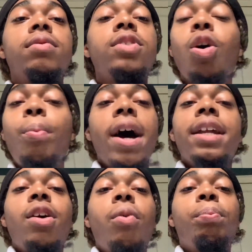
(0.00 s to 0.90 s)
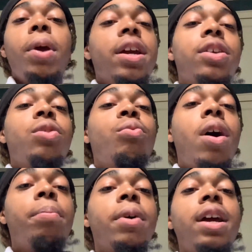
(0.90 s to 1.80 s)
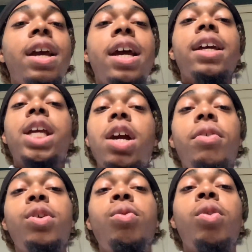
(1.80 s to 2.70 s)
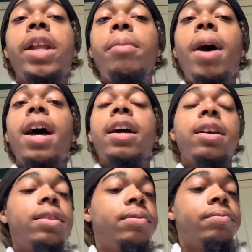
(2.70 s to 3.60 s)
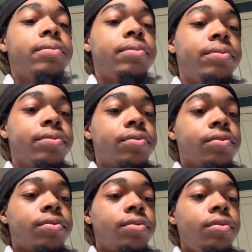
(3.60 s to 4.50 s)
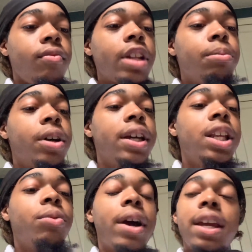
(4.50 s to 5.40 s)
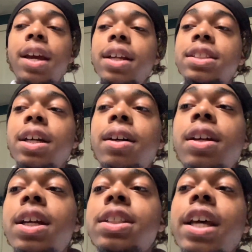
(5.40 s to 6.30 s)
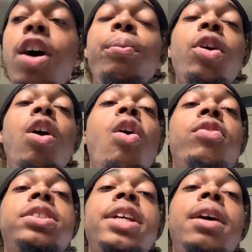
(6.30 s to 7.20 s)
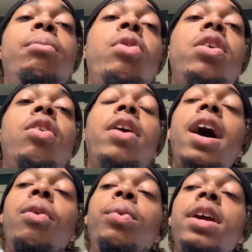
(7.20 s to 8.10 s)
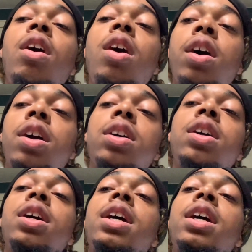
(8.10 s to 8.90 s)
Nobody gonna pick you up and carry you on their back. But anyway, yeah, to, to help y'all understand more on how we are